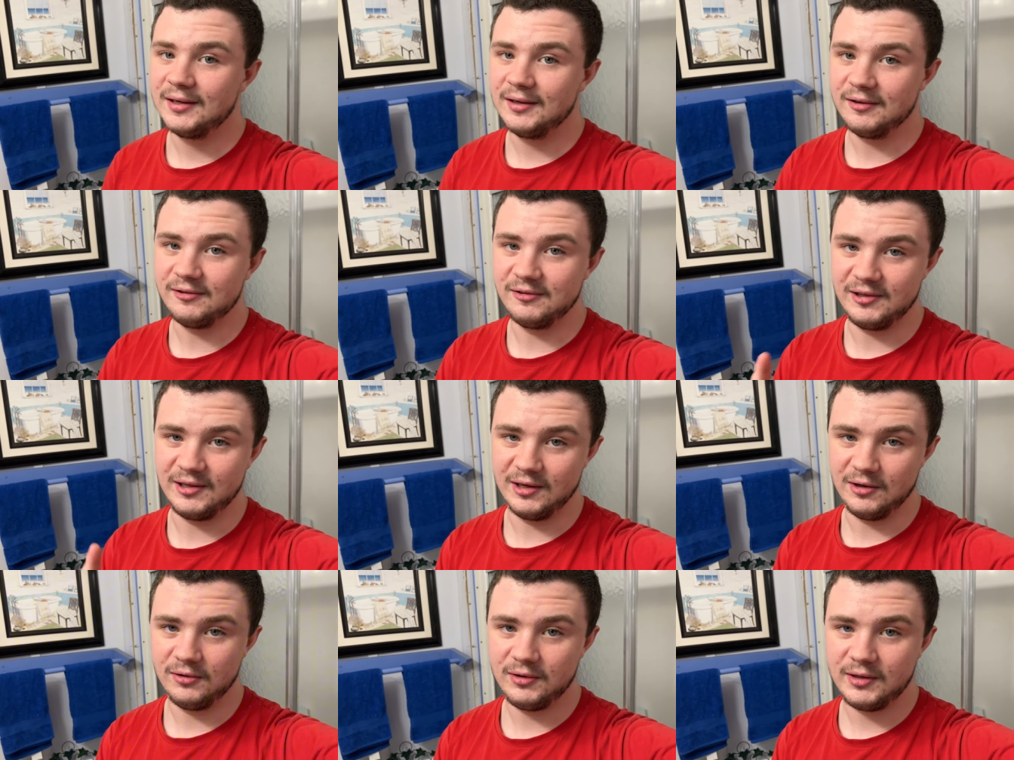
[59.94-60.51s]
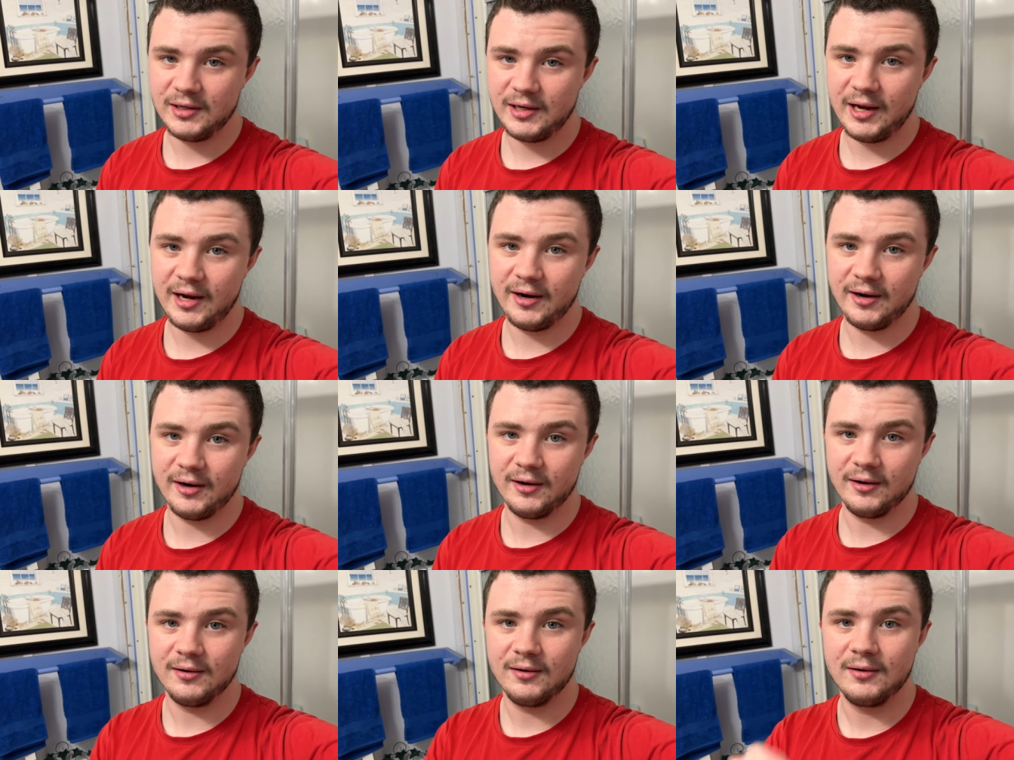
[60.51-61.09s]
They only
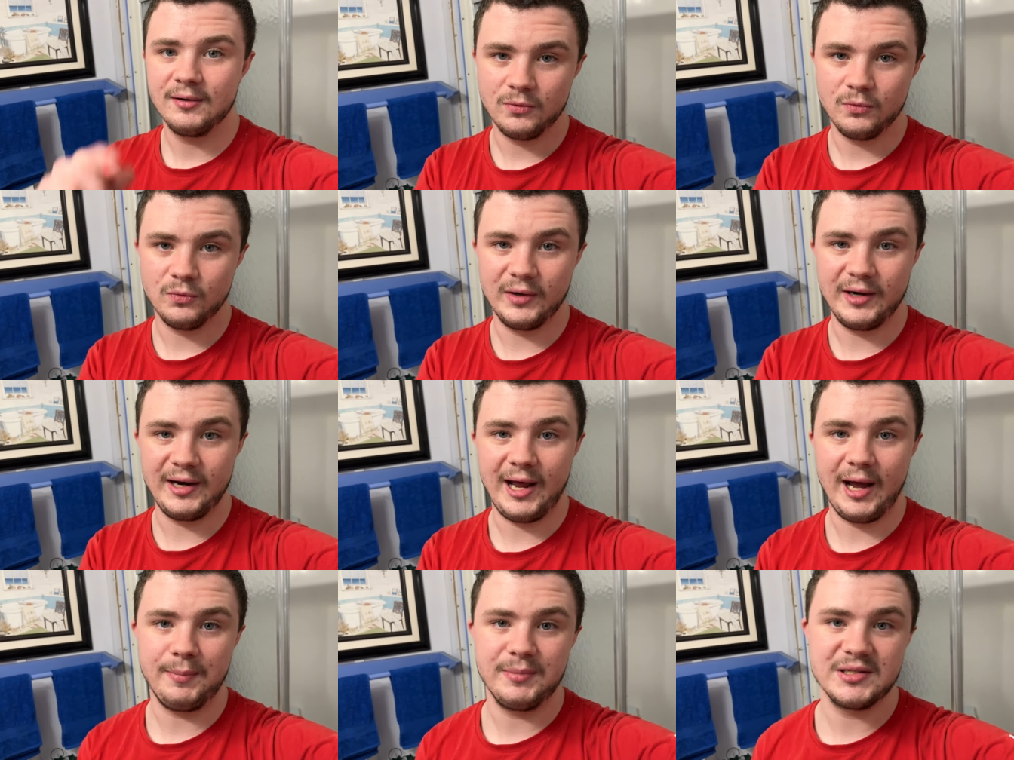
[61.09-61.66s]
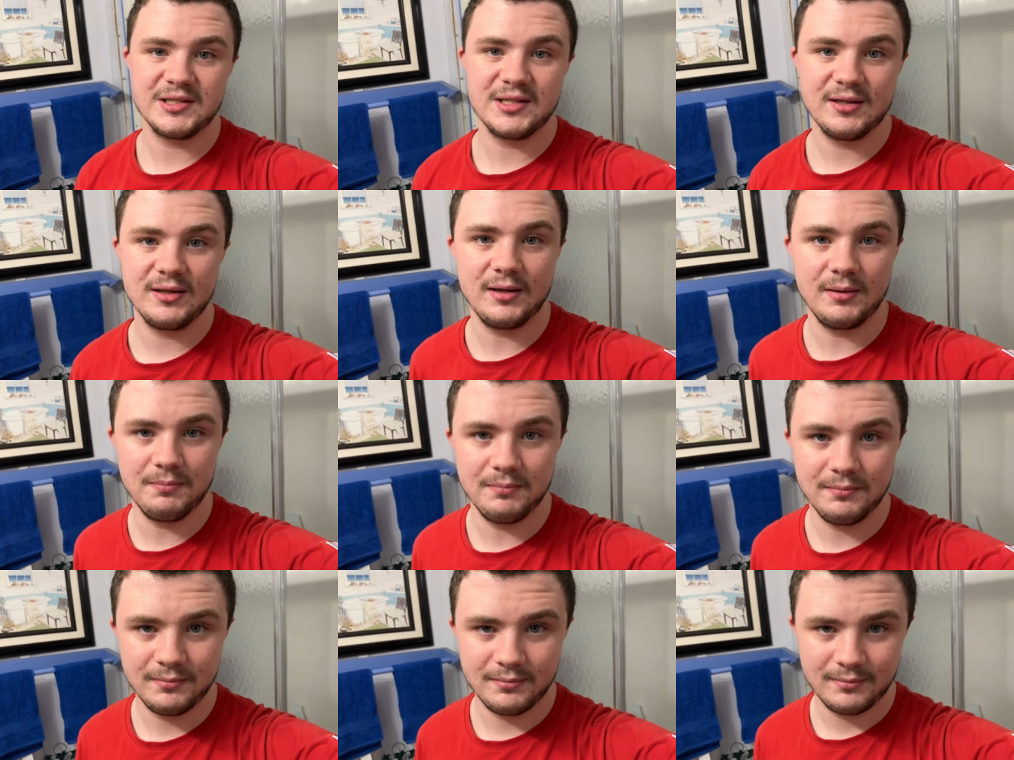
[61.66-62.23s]
care when it happens to them.